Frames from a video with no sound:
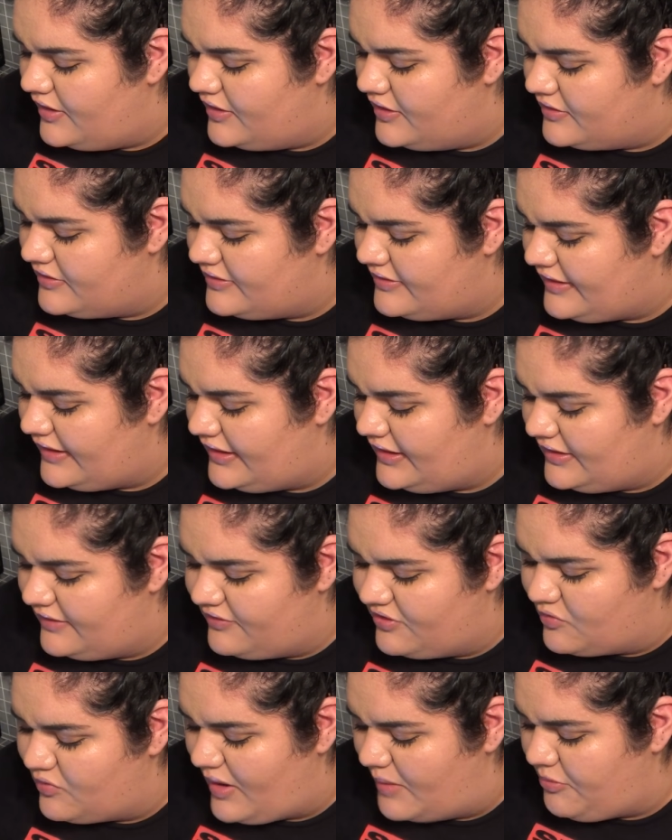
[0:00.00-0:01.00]
scene of
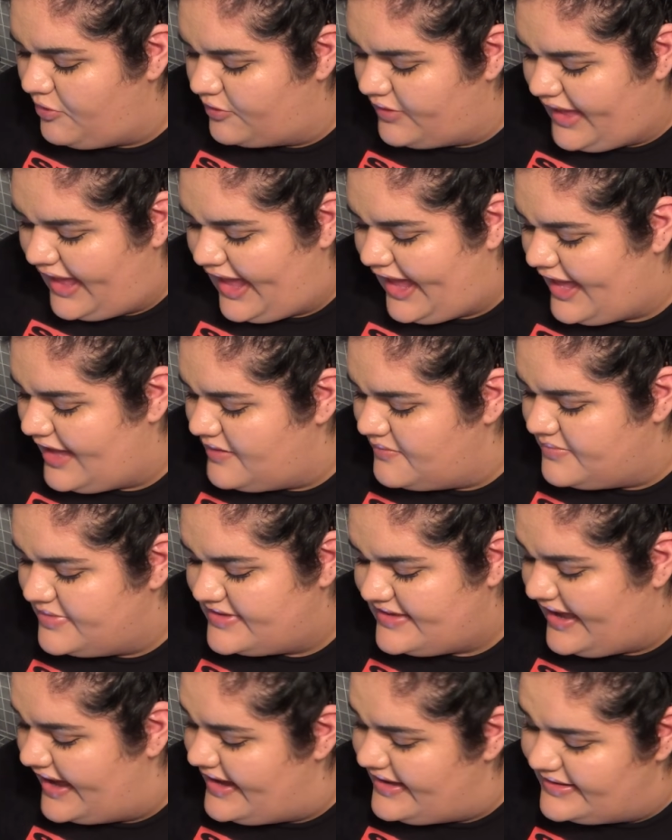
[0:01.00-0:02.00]
the rebel camp
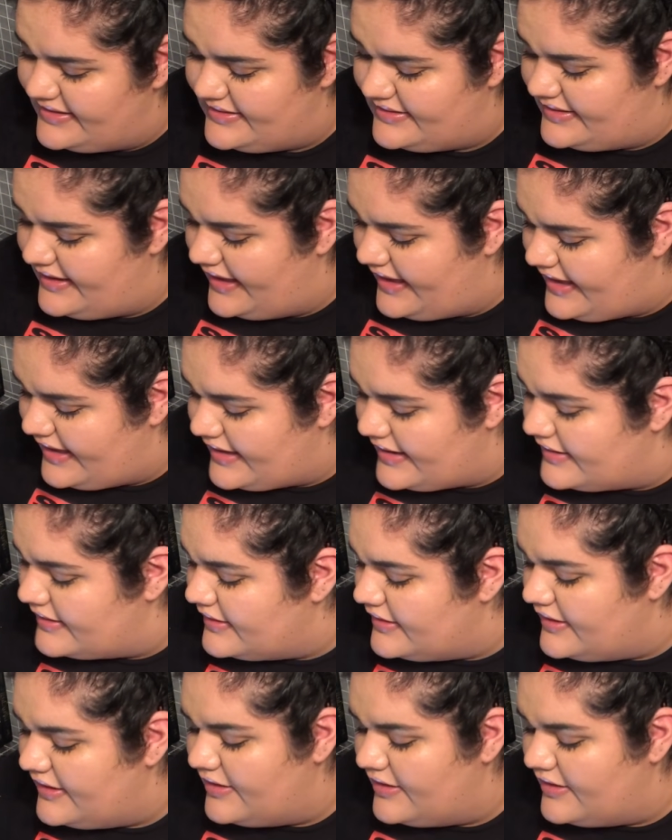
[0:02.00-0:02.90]
tent day.